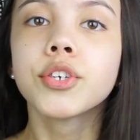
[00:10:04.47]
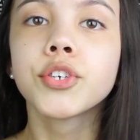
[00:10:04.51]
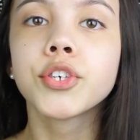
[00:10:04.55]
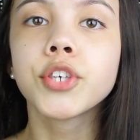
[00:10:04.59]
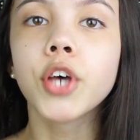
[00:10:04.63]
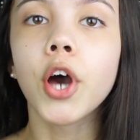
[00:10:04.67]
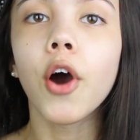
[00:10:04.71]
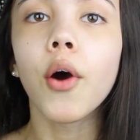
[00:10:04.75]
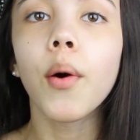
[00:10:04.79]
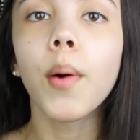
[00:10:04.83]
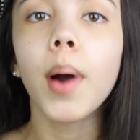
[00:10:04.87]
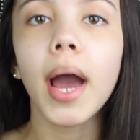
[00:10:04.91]

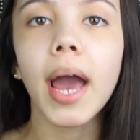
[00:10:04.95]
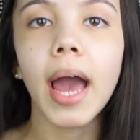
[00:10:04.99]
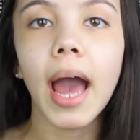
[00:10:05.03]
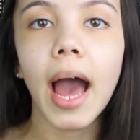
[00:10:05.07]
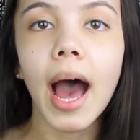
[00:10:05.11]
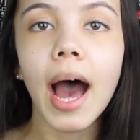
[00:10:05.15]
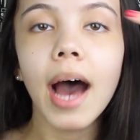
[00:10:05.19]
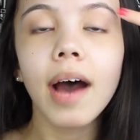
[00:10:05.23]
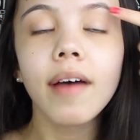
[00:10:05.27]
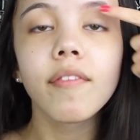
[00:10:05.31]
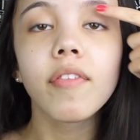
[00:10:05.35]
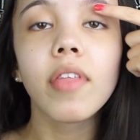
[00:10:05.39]
So I
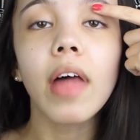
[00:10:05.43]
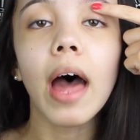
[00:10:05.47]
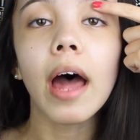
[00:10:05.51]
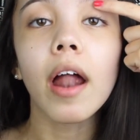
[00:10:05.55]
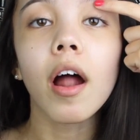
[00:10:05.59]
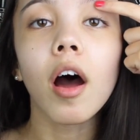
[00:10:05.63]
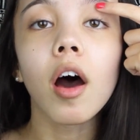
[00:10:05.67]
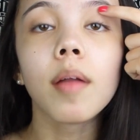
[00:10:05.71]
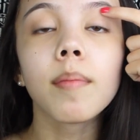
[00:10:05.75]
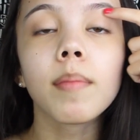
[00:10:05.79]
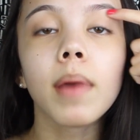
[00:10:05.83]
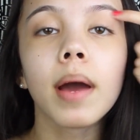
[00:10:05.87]
have
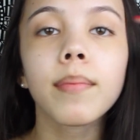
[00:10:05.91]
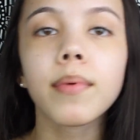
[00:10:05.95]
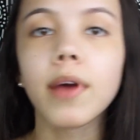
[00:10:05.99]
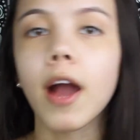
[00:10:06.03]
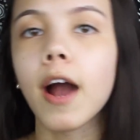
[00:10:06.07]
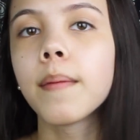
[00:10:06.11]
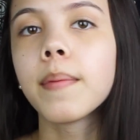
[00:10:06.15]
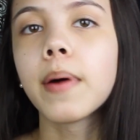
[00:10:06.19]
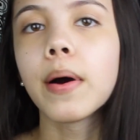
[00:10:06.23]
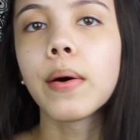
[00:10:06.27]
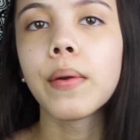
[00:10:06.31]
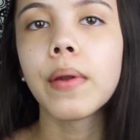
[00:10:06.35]
that on my
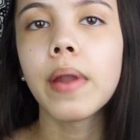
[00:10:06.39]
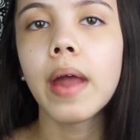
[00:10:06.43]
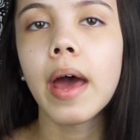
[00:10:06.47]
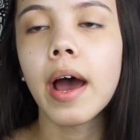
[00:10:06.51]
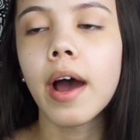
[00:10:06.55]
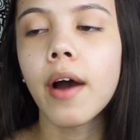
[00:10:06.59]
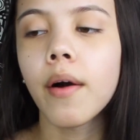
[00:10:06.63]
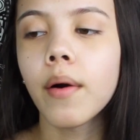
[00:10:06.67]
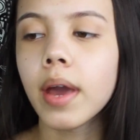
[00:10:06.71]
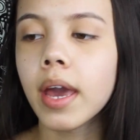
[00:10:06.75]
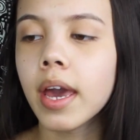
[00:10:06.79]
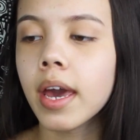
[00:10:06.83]
brow bone
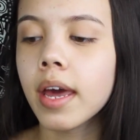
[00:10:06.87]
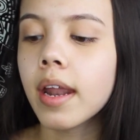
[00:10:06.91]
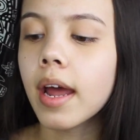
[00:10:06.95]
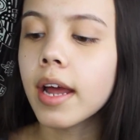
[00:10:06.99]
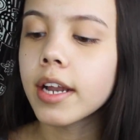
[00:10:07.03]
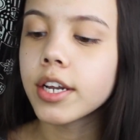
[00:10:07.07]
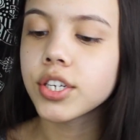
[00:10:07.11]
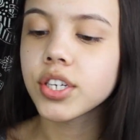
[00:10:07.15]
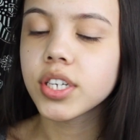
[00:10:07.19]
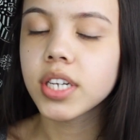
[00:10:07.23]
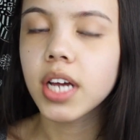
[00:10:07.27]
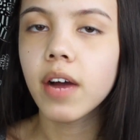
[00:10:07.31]
now, and
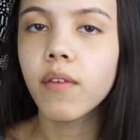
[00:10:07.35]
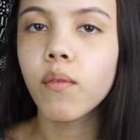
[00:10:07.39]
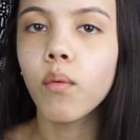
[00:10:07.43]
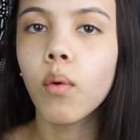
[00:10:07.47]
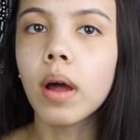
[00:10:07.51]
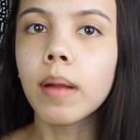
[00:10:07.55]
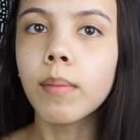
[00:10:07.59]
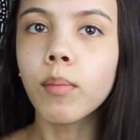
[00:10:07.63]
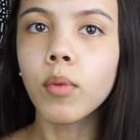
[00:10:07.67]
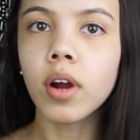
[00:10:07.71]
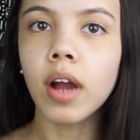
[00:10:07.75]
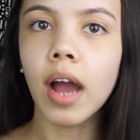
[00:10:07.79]
I just have
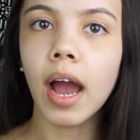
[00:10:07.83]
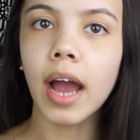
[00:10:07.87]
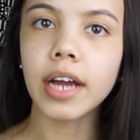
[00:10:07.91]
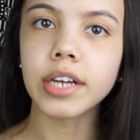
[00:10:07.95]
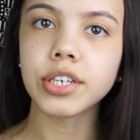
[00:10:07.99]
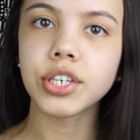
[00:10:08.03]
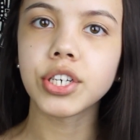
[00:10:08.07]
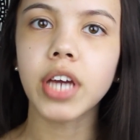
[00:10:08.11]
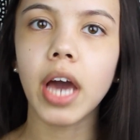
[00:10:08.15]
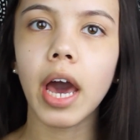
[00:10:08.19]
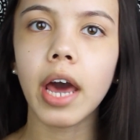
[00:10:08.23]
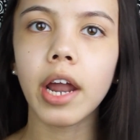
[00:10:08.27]
one more
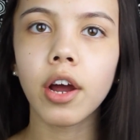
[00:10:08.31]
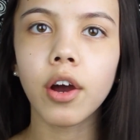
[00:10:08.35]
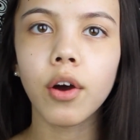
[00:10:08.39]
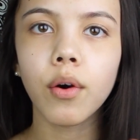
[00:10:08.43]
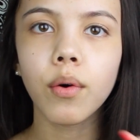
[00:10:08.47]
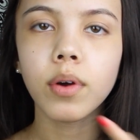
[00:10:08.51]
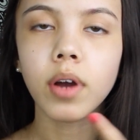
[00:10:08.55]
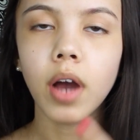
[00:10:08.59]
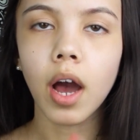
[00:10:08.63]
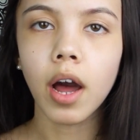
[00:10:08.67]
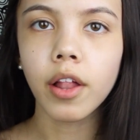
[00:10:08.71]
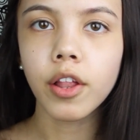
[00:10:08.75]

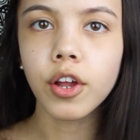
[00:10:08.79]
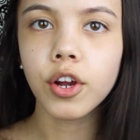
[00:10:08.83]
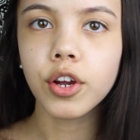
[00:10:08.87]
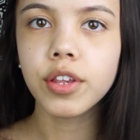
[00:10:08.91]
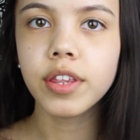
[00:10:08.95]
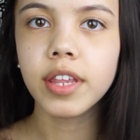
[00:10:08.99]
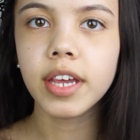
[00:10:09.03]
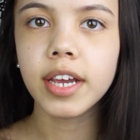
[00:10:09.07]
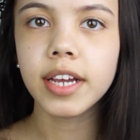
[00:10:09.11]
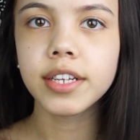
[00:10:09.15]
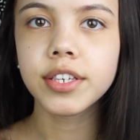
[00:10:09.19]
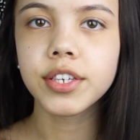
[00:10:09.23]
eyeshadow
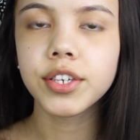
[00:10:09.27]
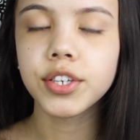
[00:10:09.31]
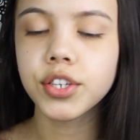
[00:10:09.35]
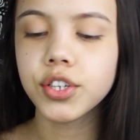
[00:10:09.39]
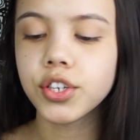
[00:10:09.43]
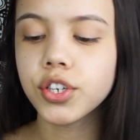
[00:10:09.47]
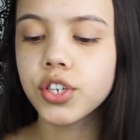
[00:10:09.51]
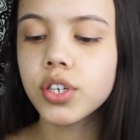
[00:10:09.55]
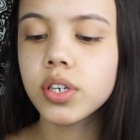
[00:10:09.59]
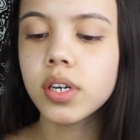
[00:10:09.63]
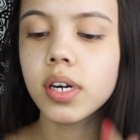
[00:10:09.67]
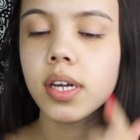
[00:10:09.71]
color thing to
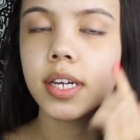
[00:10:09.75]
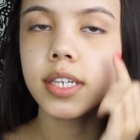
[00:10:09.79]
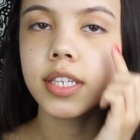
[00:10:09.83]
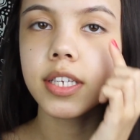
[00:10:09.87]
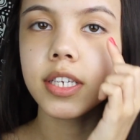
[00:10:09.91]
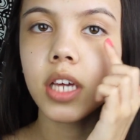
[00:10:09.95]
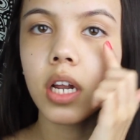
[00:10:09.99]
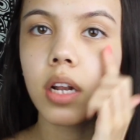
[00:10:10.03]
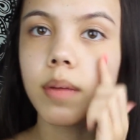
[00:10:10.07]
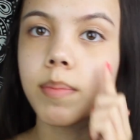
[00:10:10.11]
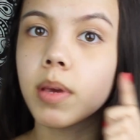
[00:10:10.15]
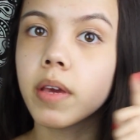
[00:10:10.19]
do, and
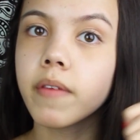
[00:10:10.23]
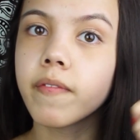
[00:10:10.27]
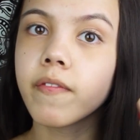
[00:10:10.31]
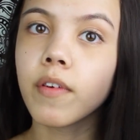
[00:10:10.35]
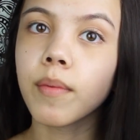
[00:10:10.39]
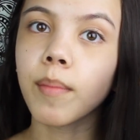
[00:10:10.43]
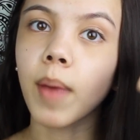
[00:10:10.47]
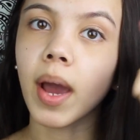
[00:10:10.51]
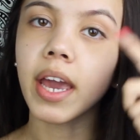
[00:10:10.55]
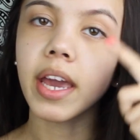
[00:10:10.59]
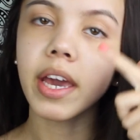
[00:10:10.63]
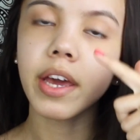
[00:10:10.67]
it's going to be
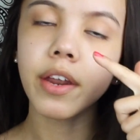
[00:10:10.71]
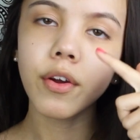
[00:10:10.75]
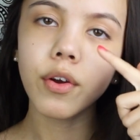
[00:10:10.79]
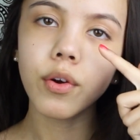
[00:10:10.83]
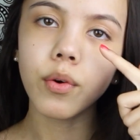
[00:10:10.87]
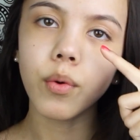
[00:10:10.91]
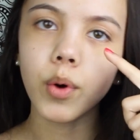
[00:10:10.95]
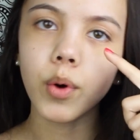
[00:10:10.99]
for my inner